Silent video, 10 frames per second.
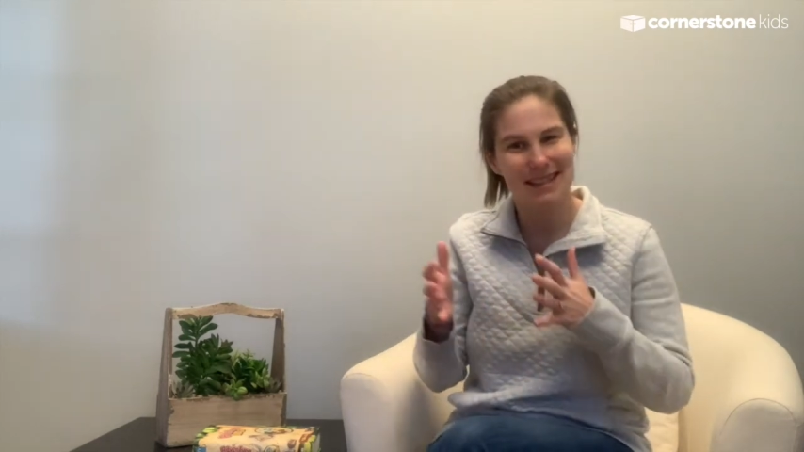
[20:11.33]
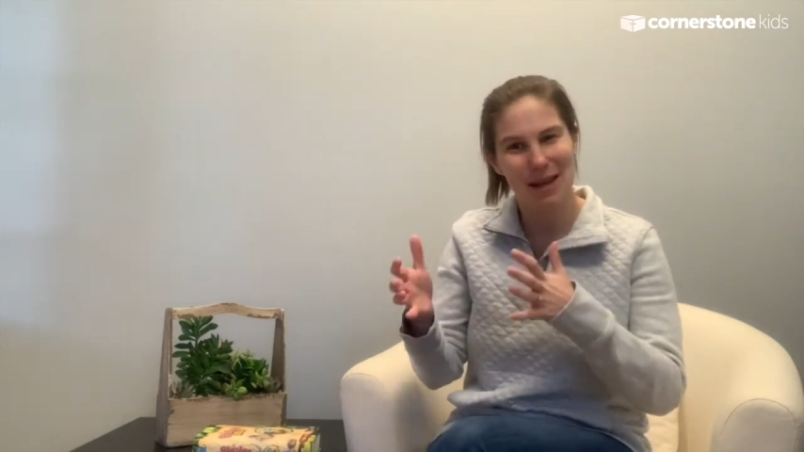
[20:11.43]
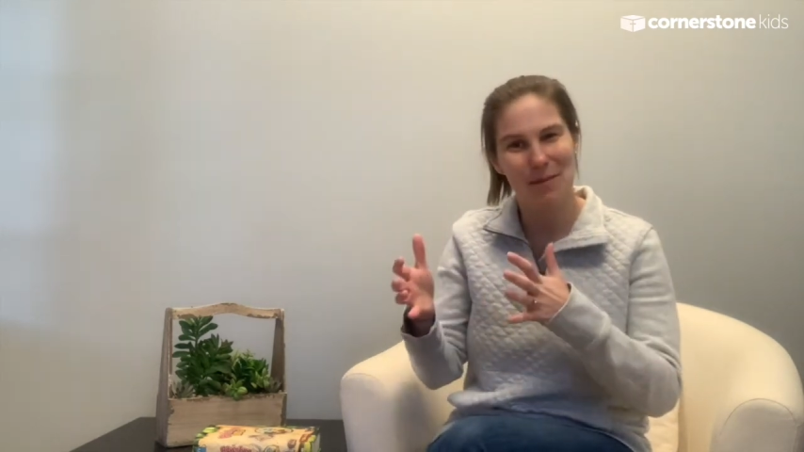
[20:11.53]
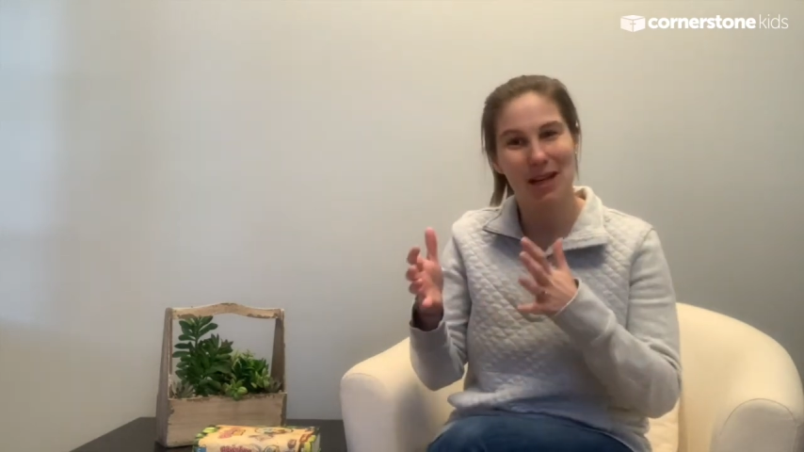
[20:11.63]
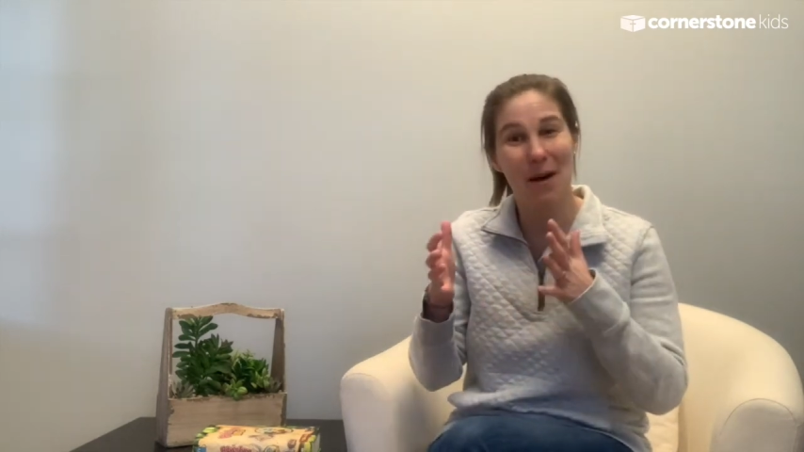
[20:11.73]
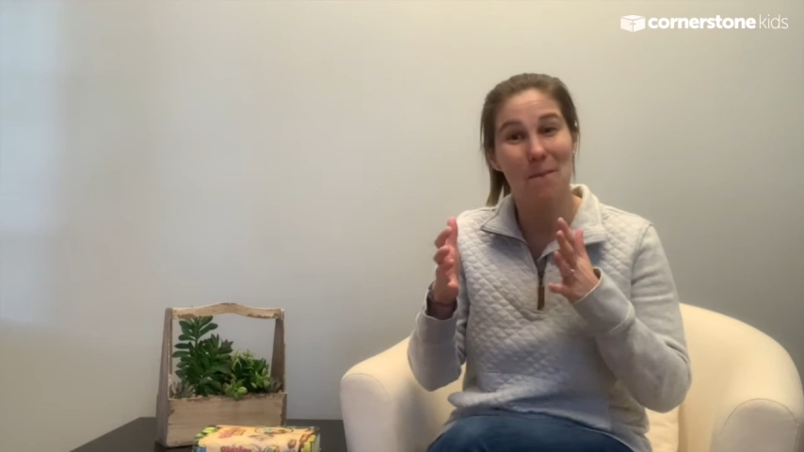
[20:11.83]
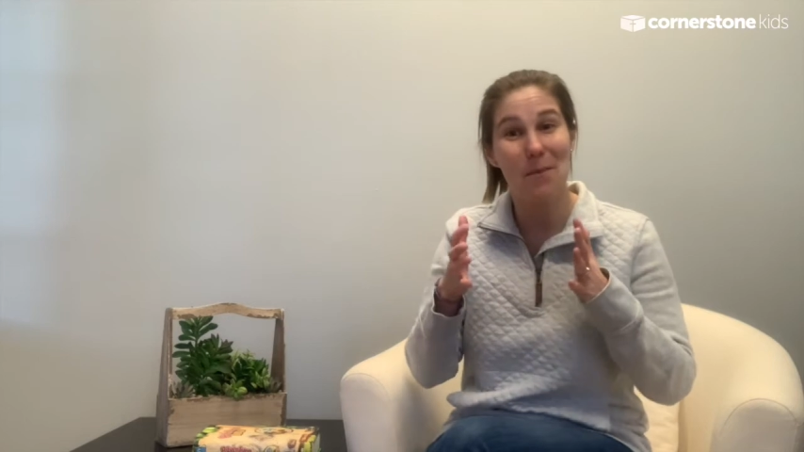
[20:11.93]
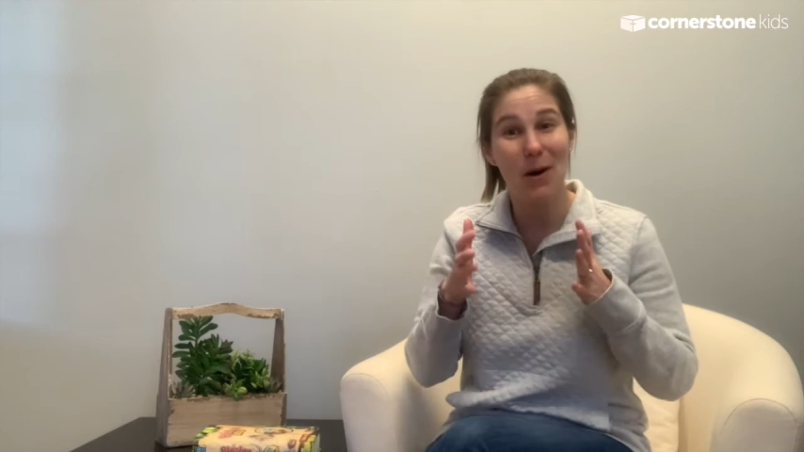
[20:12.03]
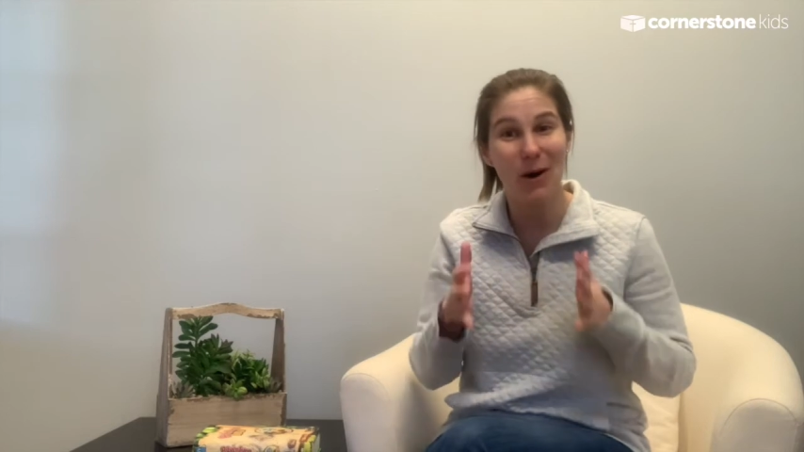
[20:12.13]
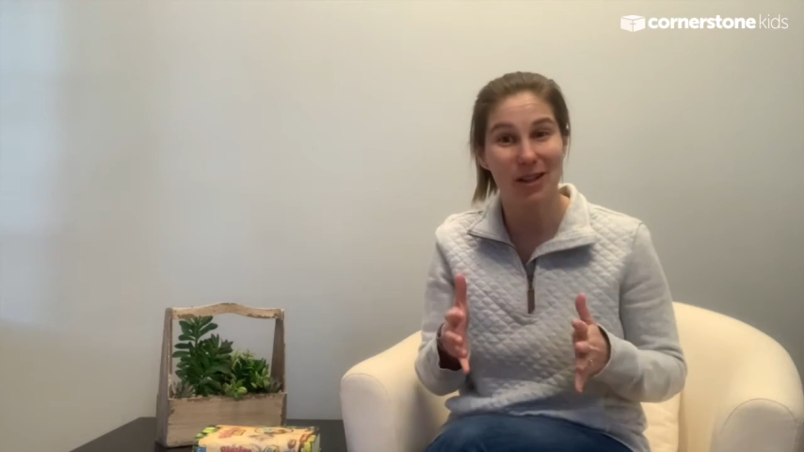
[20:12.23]
they become
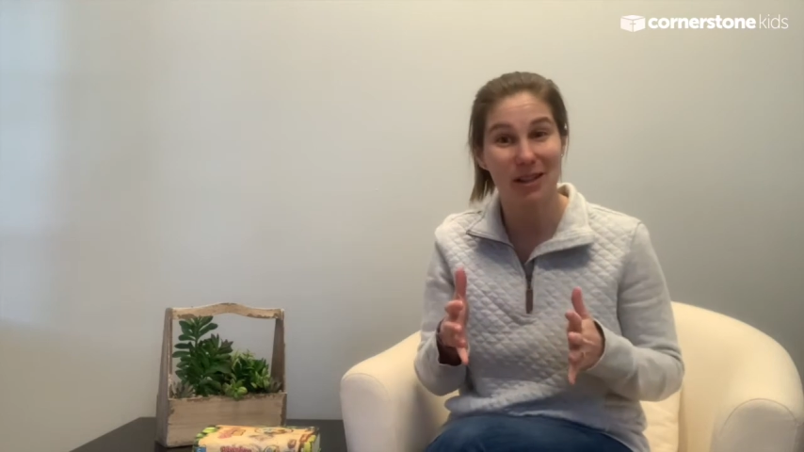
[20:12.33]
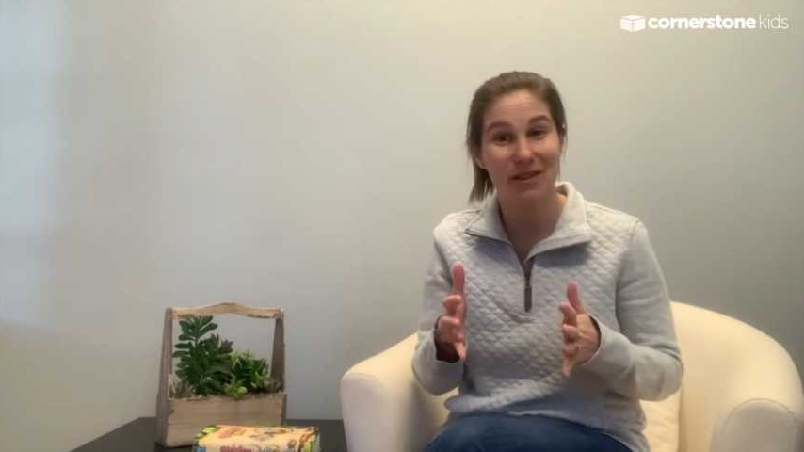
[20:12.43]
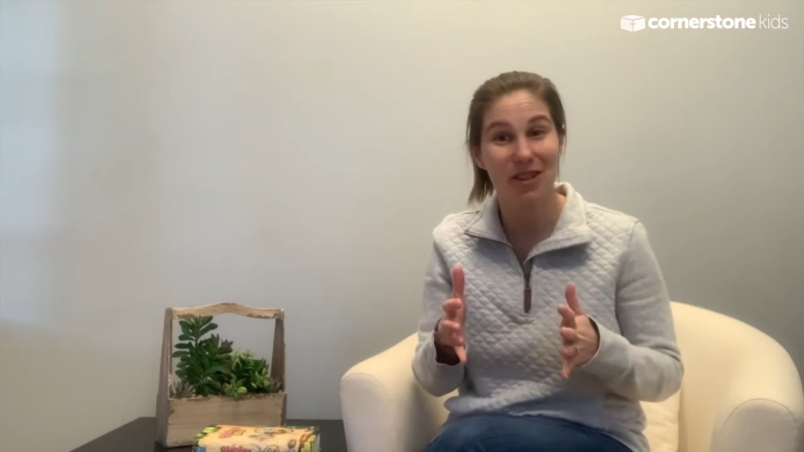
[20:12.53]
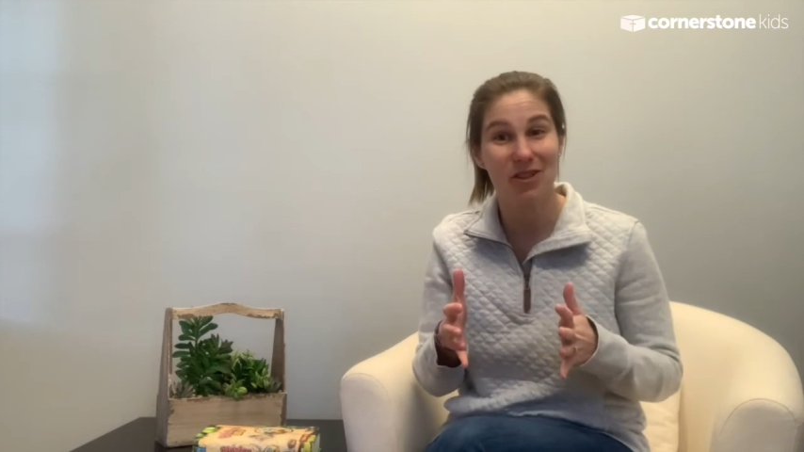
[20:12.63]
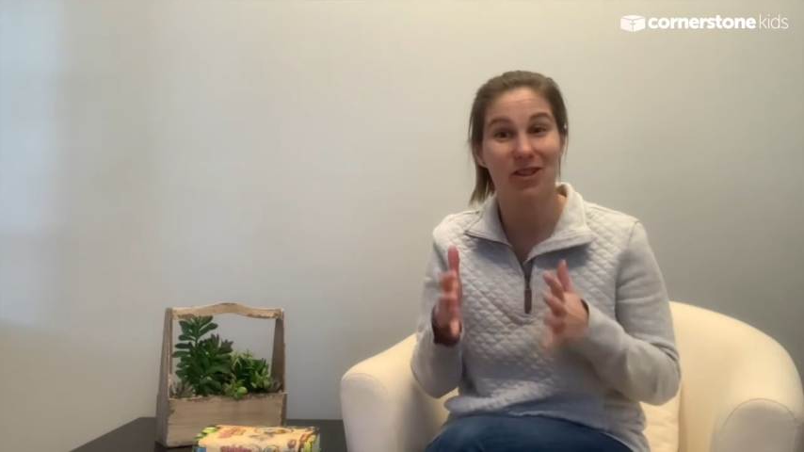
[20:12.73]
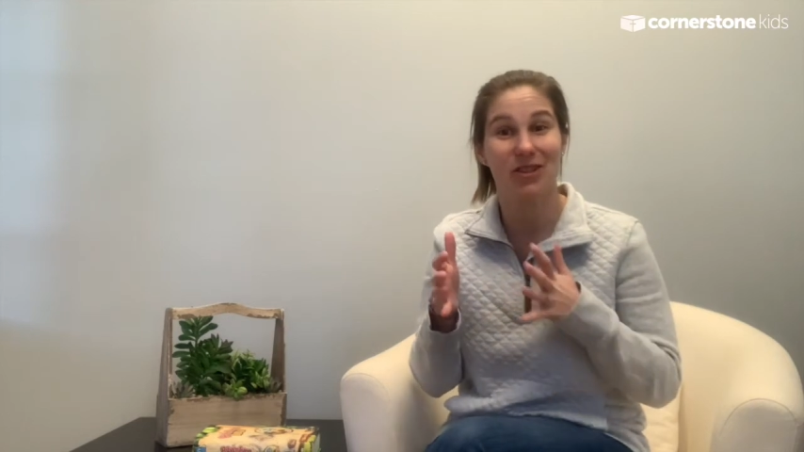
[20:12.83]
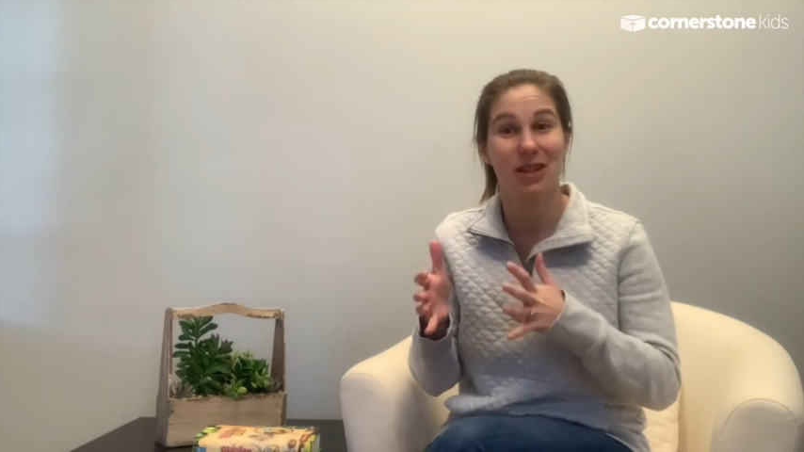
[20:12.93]
part of the church,